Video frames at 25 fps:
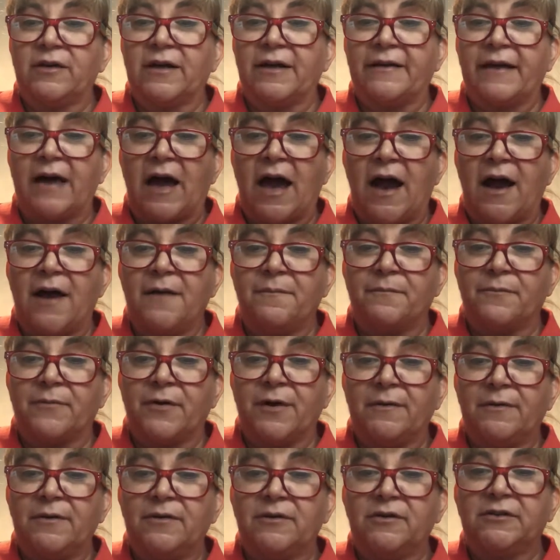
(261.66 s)
that I
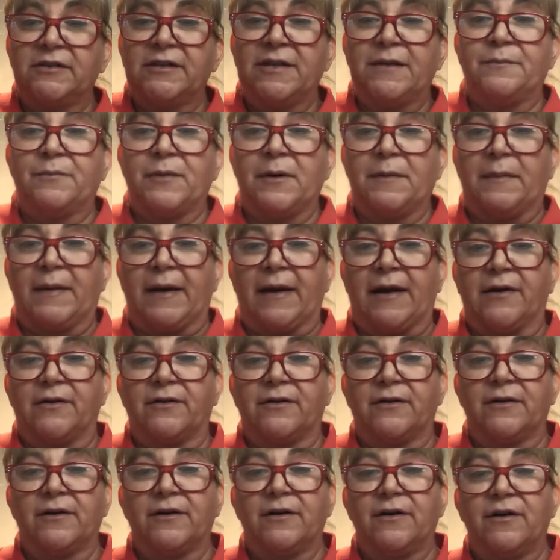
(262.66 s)
previously prepared
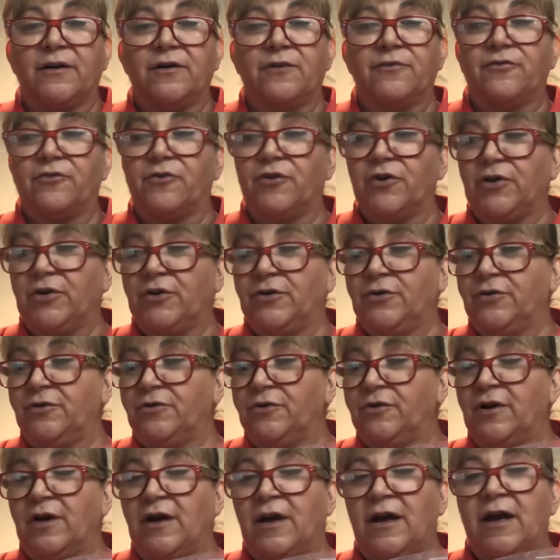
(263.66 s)
for you.
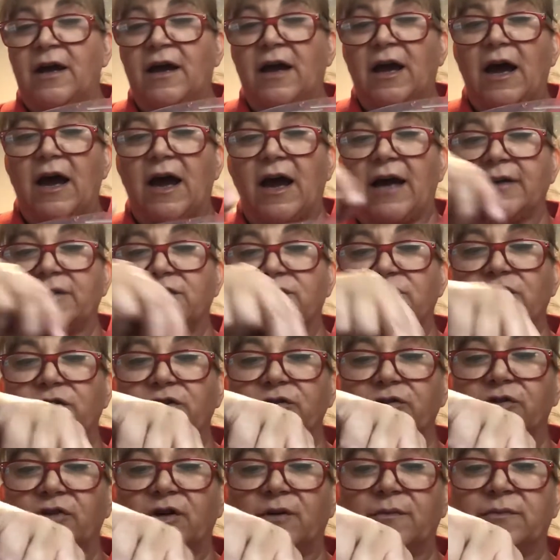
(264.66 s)
I throw
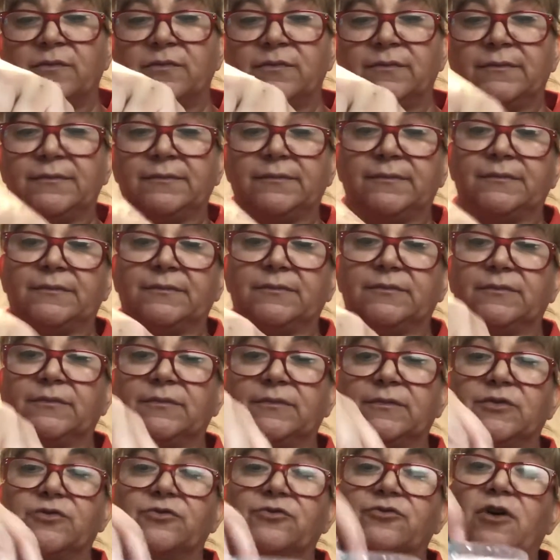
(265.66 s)
some
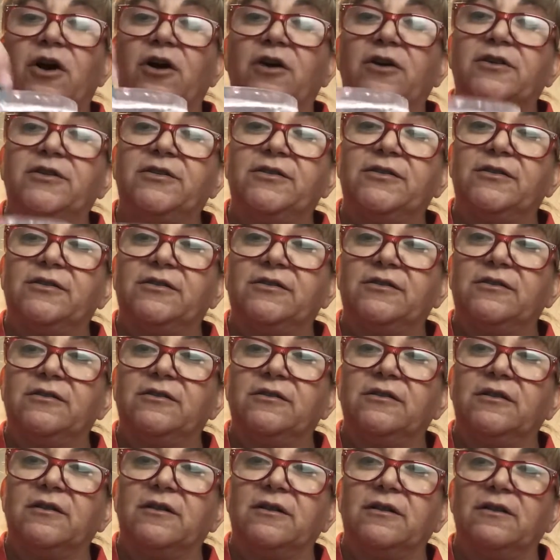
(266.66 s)
rocks,
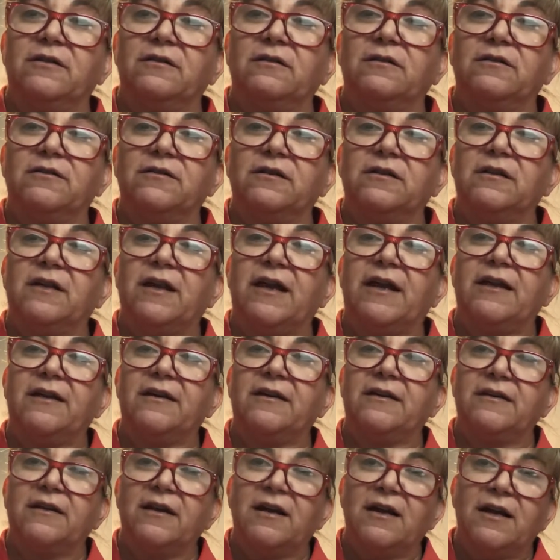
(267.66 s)

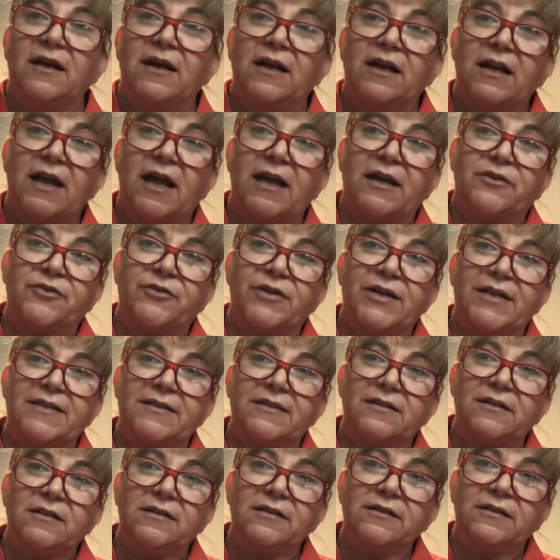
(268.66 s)
like
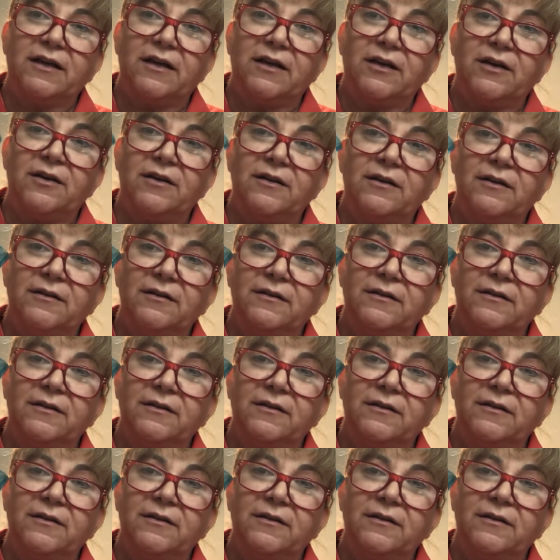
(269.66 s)
crystals here,